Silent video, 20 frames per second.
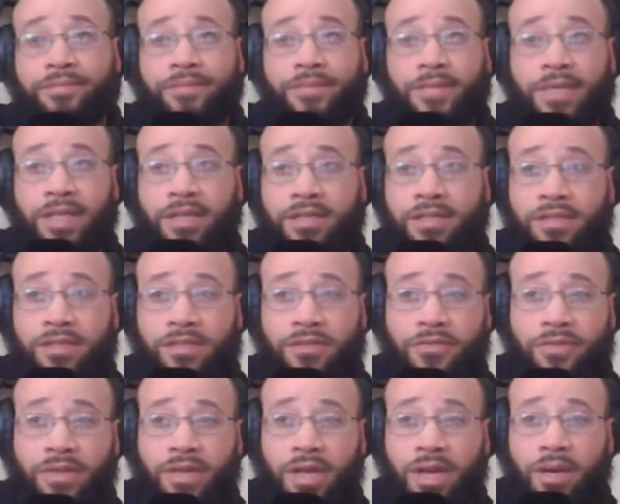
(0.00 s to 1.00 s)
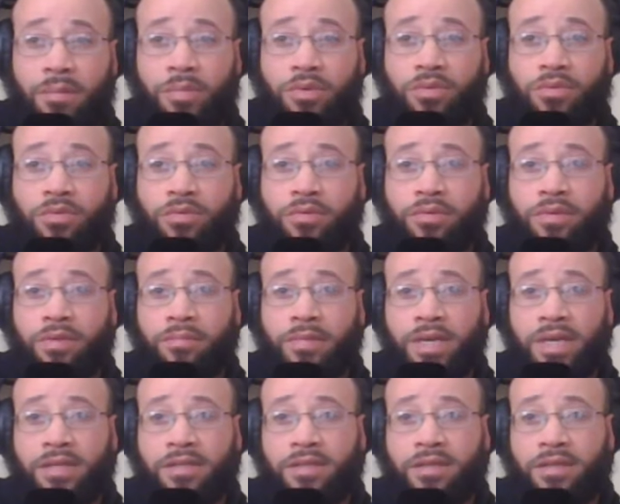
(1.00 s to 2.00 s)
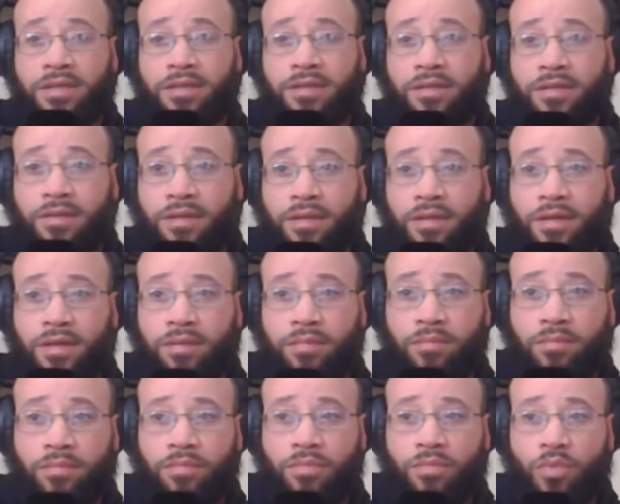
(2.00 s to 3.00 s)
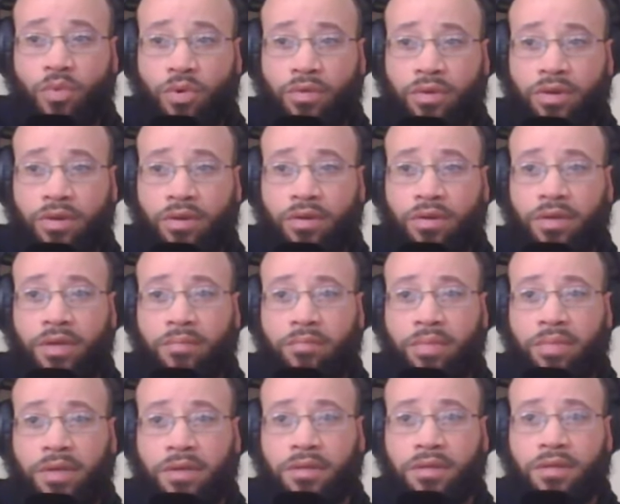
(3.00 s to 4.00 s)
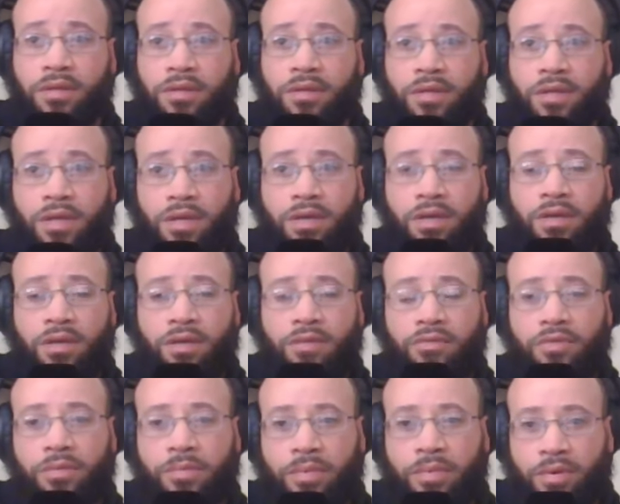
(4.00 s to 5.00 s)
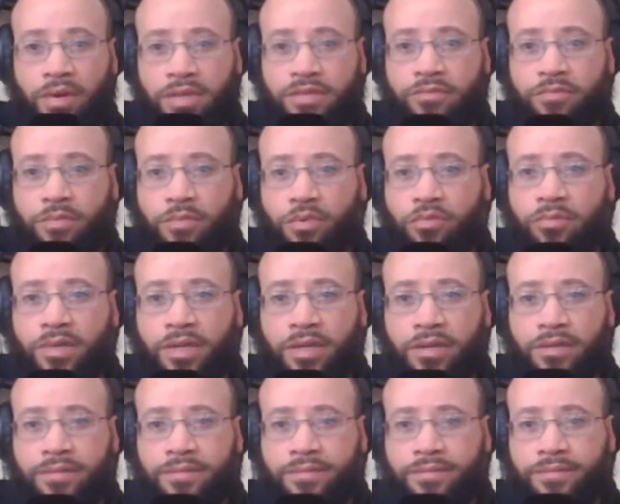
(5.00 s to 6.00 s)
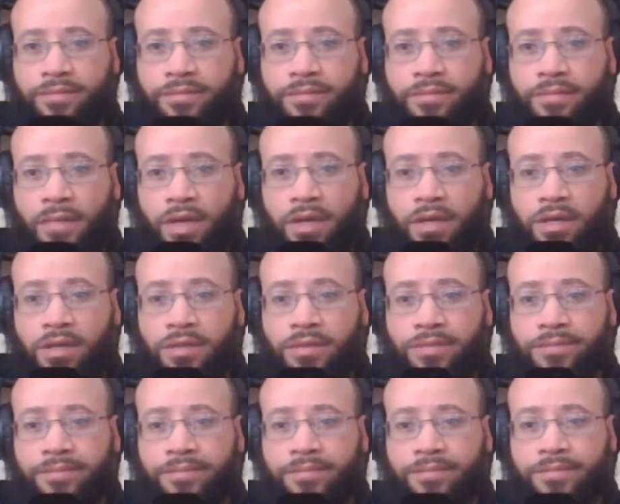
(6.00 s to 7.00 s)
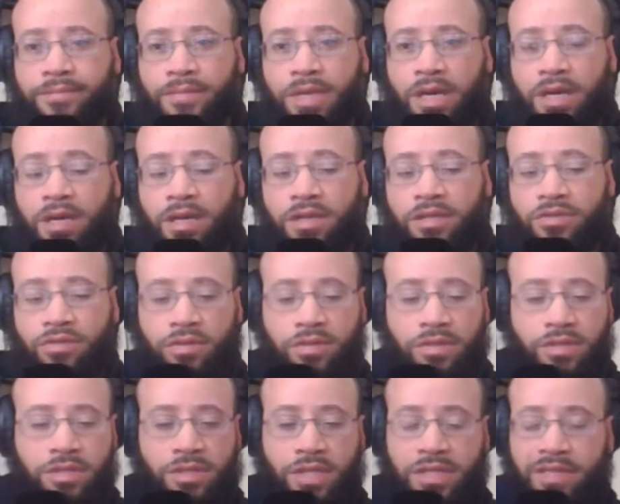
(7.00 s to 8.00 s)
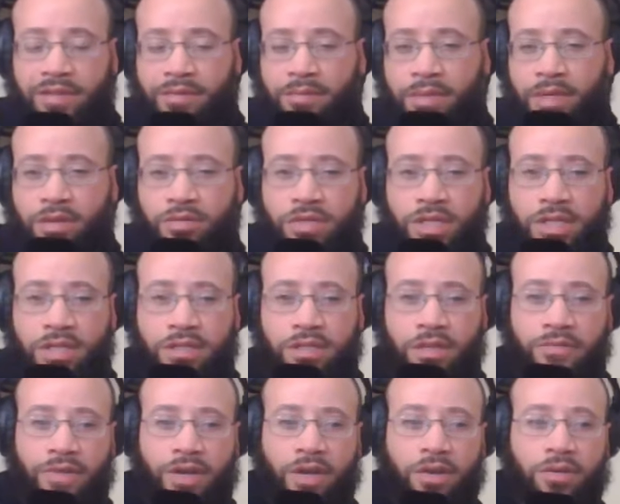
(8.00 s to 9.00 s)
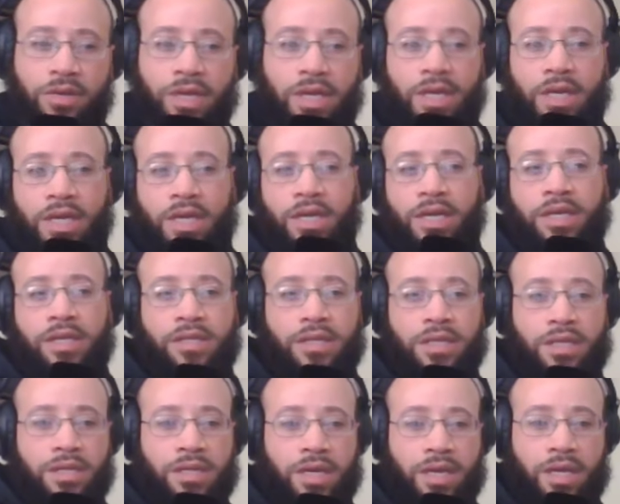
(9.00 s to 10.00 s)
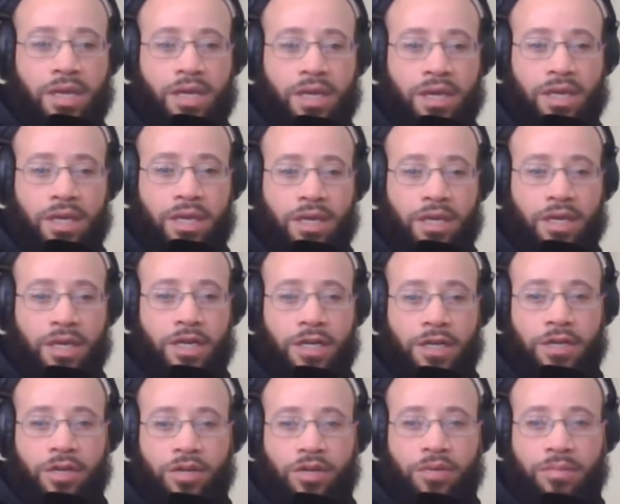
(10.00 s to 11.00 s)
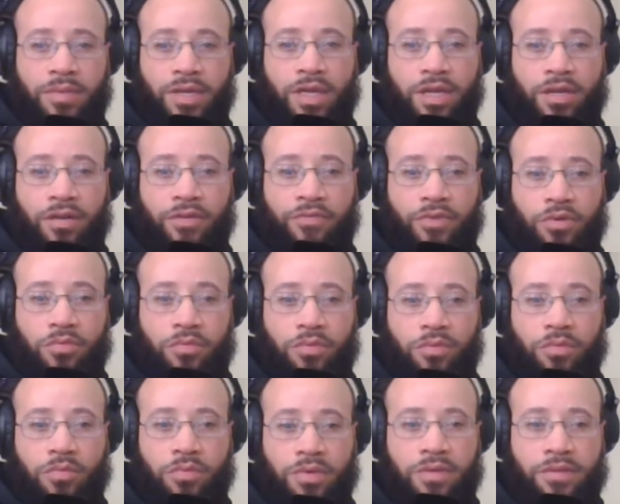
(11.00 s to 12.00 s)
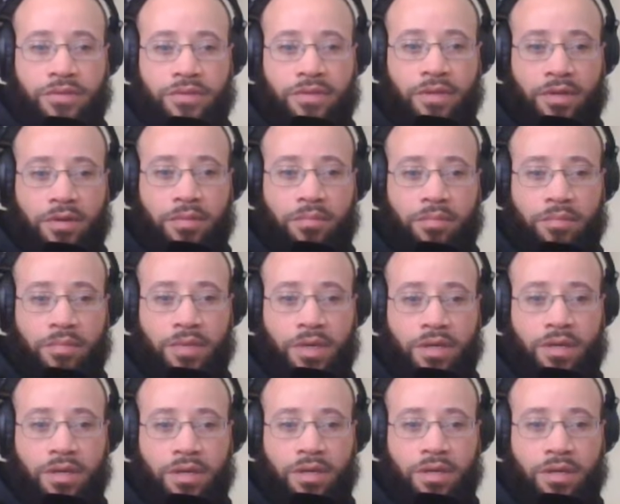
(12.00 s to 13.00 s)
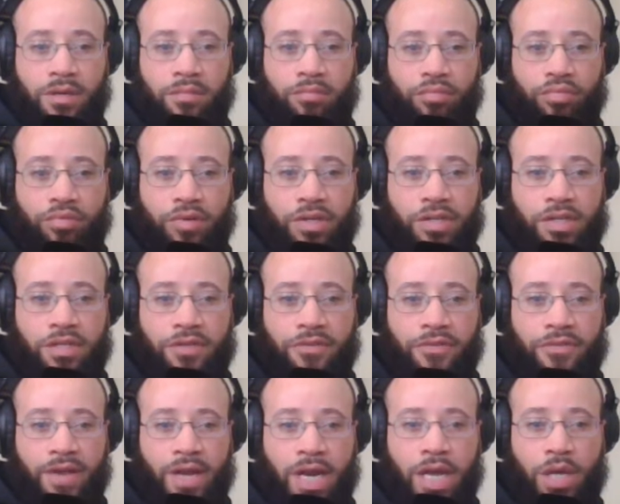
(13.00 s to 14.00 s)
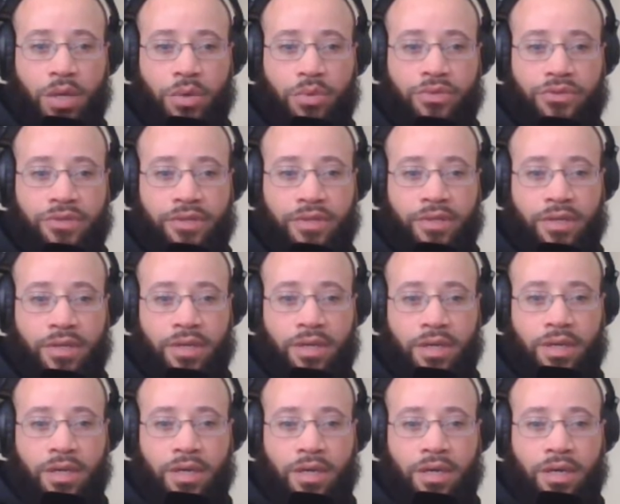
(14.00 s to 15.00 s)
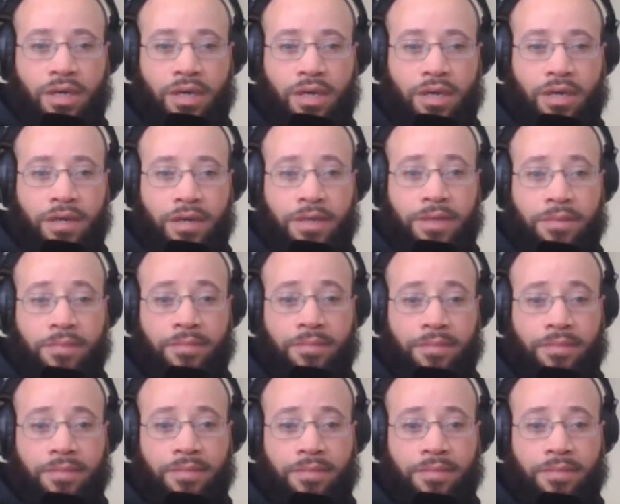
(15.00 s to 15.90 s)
He's just a phenomenal, amazing warrior and pillar for the progressive movement. Um, I strongly suggest everybody go check his stuff out. He did a interview with some British fellows um,